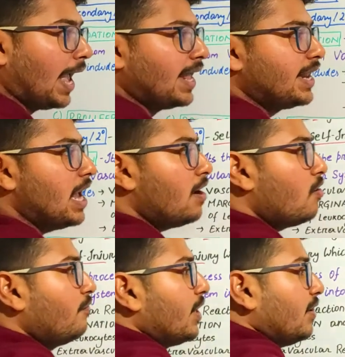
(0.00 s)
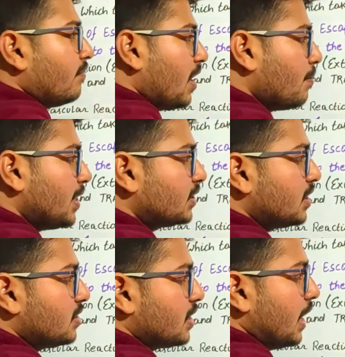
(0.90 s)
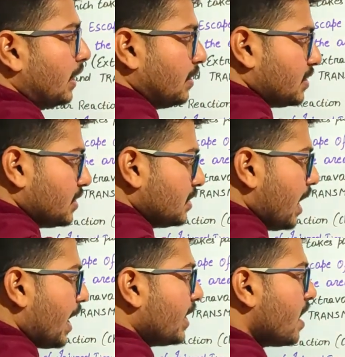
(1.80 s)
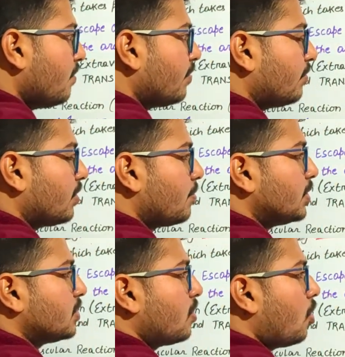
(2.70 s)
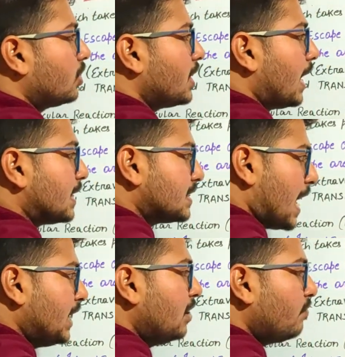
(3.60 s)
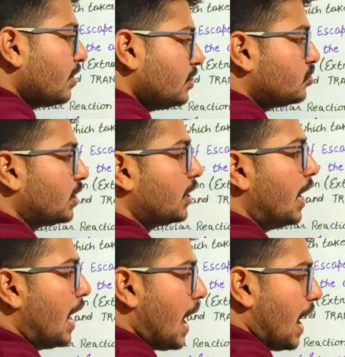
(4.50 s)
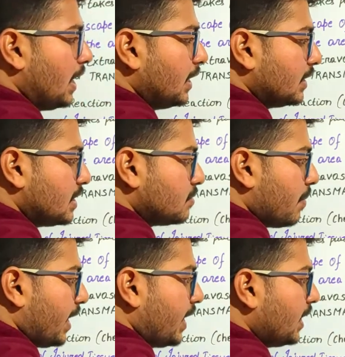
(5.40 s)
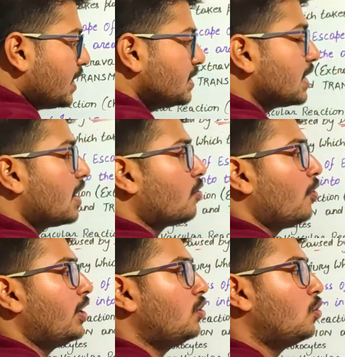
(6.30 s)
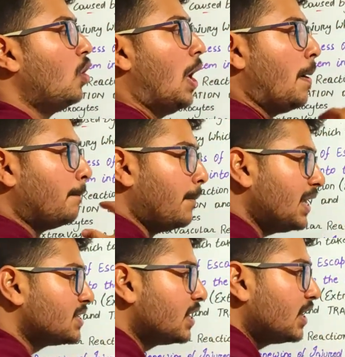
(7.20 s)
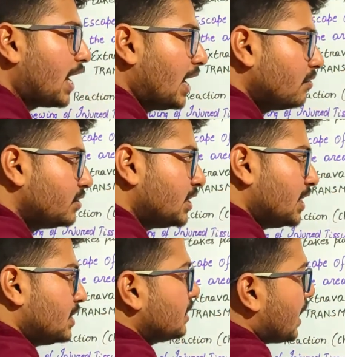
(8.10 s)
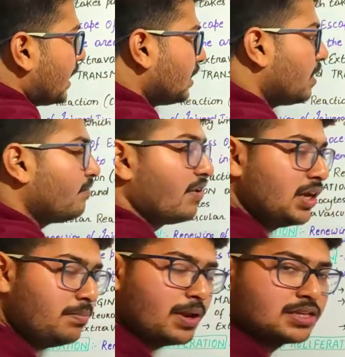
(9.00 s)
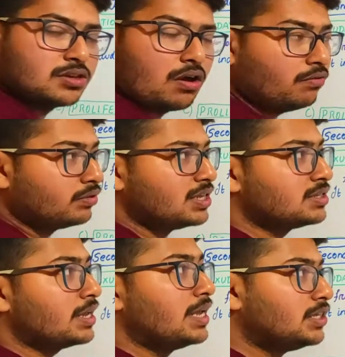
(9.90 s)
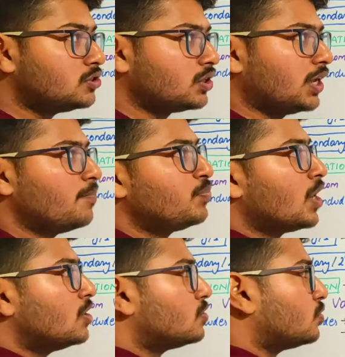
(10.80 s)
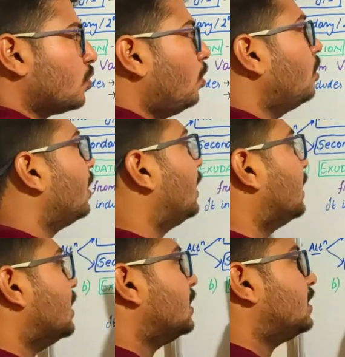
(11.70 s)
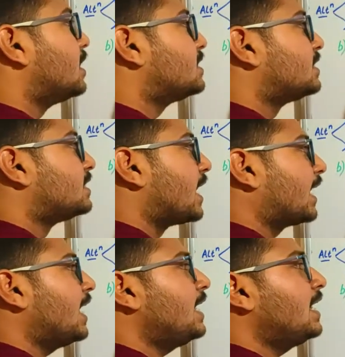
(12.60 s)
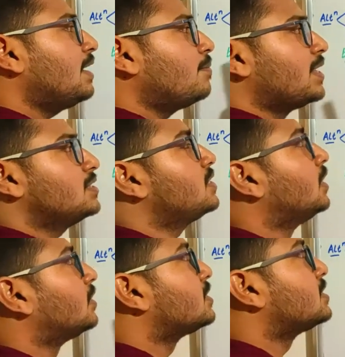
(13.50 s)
area of inflammations. This is the area of inflammation or the site of injury, and these mediators are going to make certain kind of changes at the very place of this injury. So the secondary means the